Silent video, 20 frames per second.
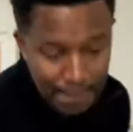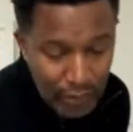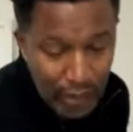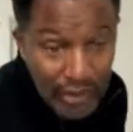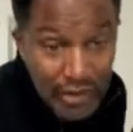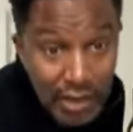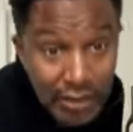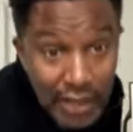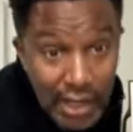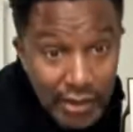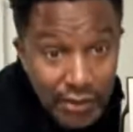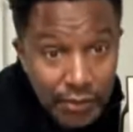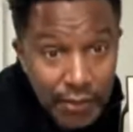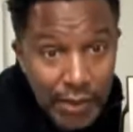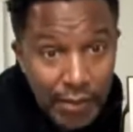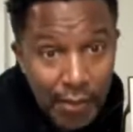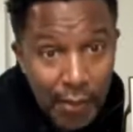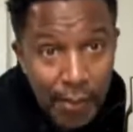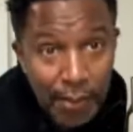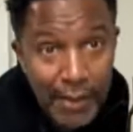Sometimes
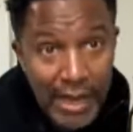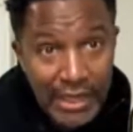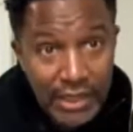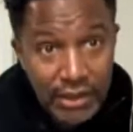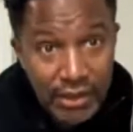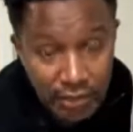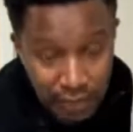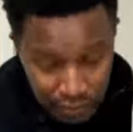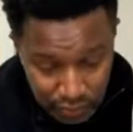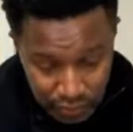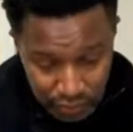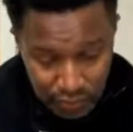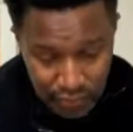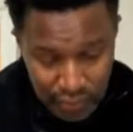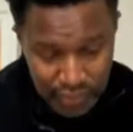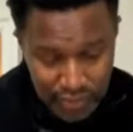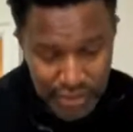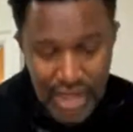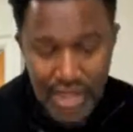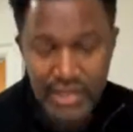people make you
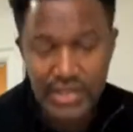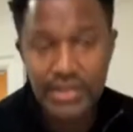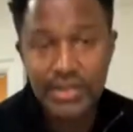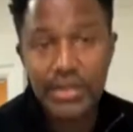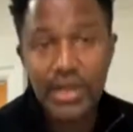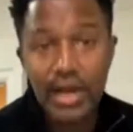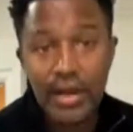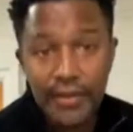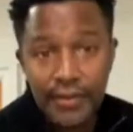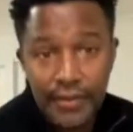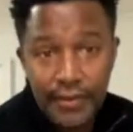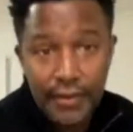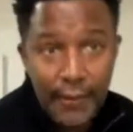say stuff